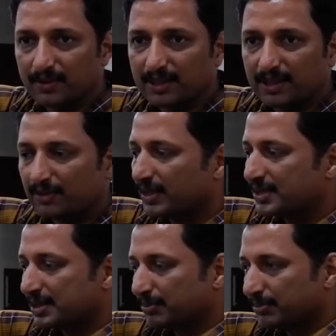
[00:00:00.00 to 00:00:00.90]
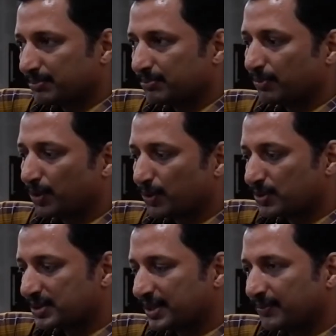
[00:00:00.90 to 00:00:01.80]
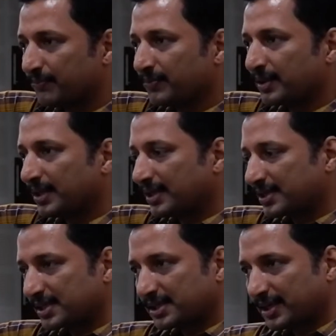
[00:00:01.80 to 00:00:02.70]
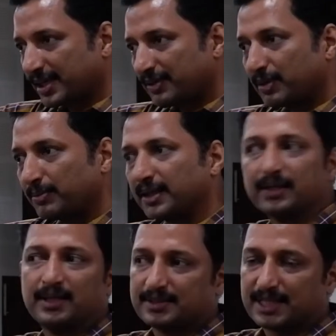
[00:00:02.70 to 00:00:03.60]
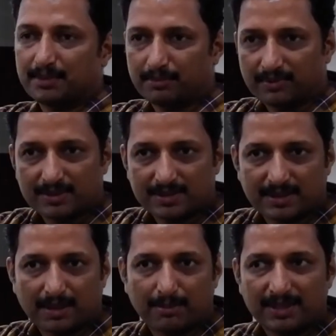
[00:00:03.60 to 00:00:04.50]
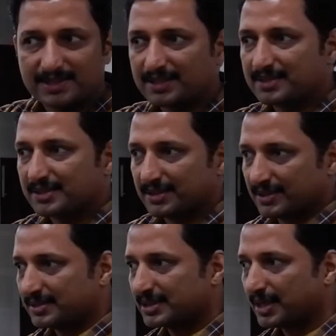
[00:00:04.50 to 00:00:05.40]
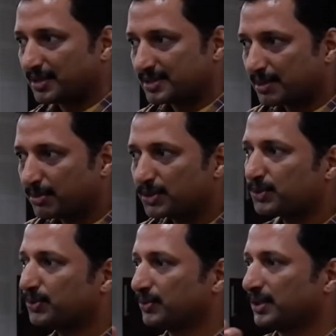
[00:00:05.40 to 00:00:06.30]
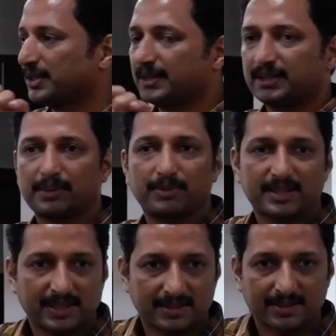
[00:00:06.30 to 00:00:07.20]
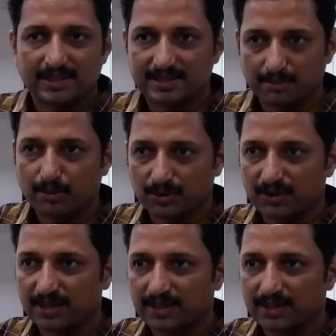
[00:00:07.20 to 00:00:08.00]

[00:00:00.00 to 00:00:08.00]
Okay, if there is some molecules there, that attraction again will be same sample distance, sample to tip distance is important